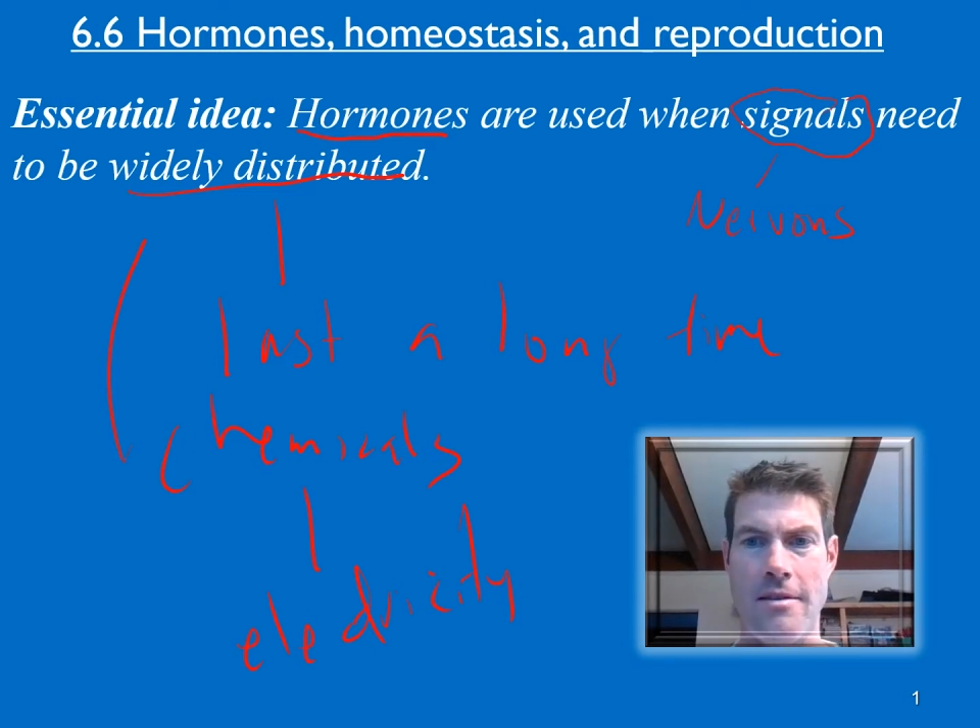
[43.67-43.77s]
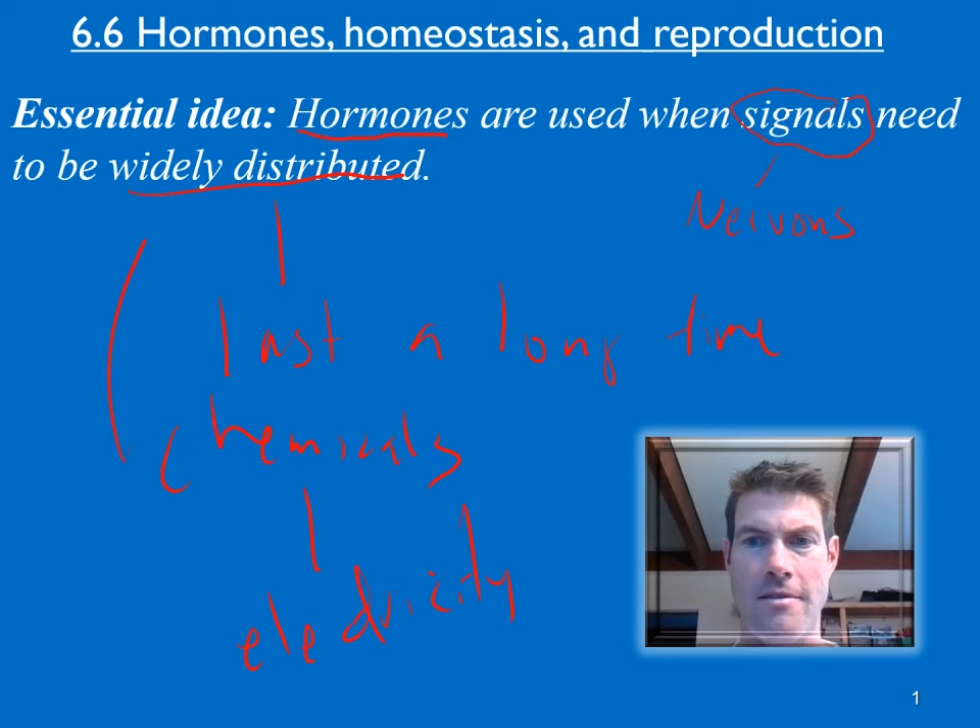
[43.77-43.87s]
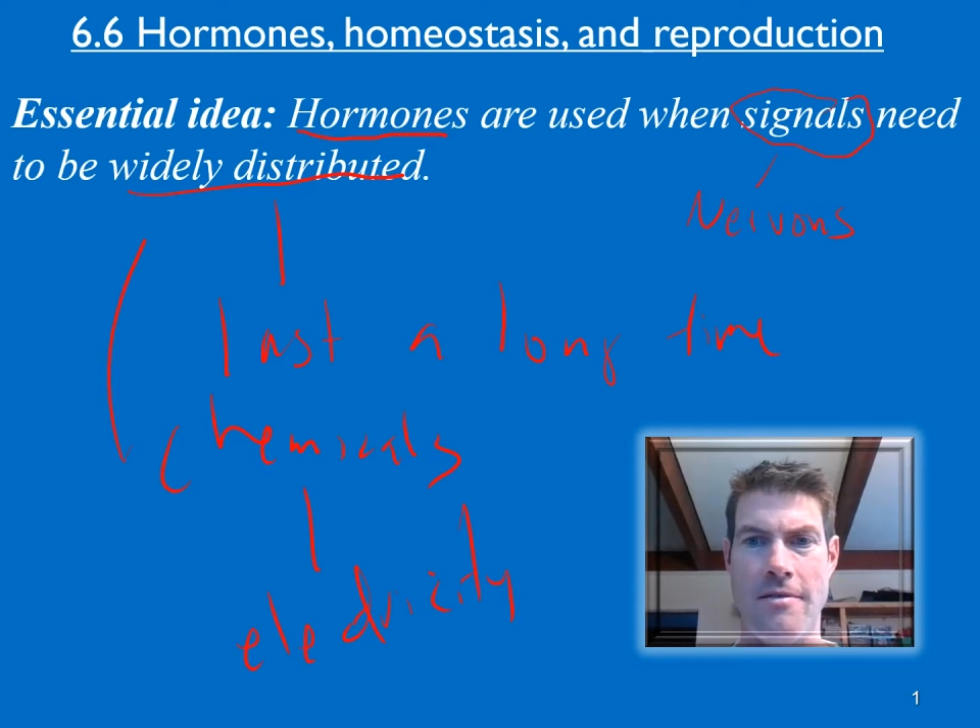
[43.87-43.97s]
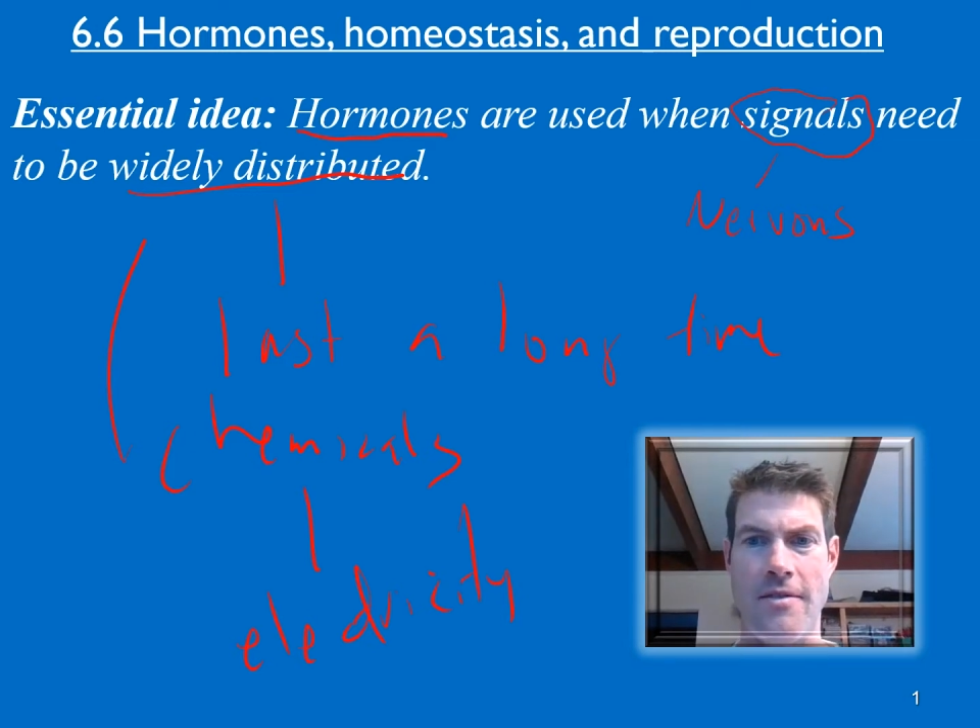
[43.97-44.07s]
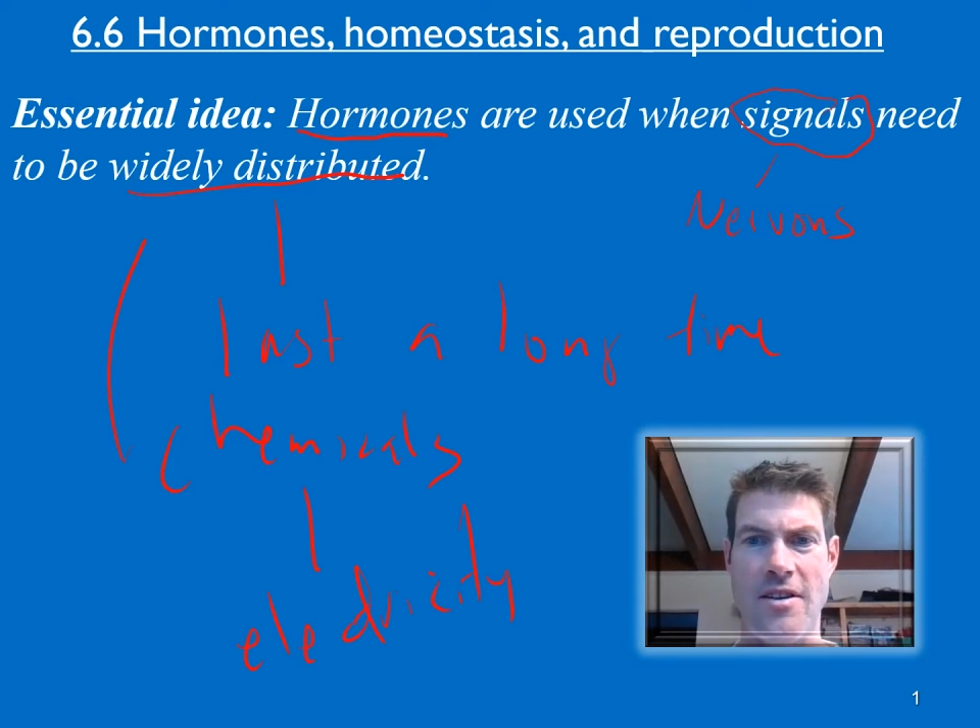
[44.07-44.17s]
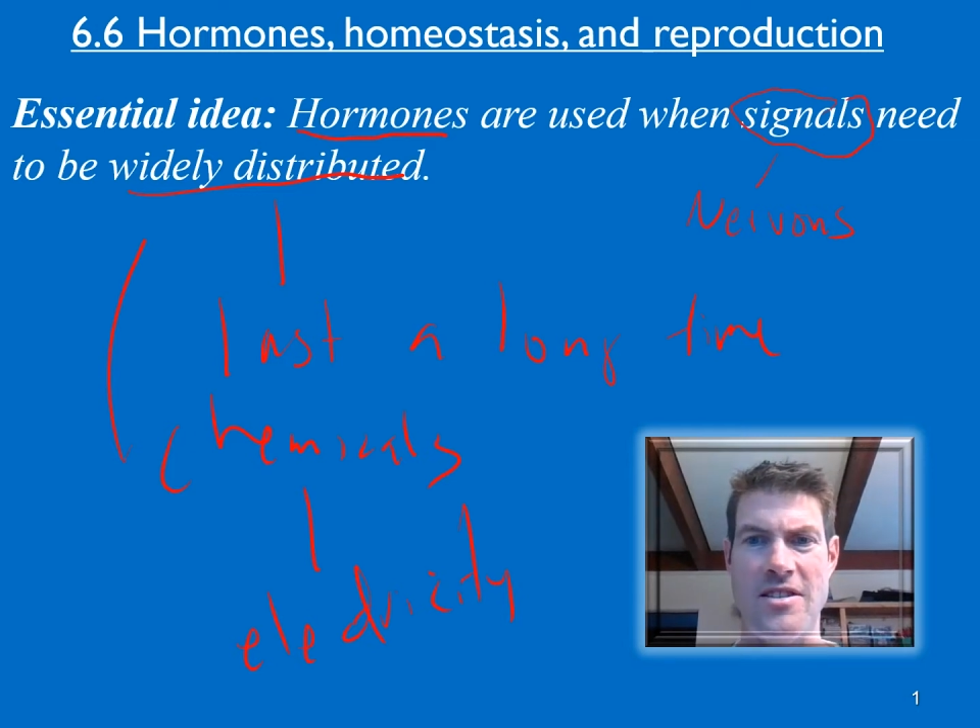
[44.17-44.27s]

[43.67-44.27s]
very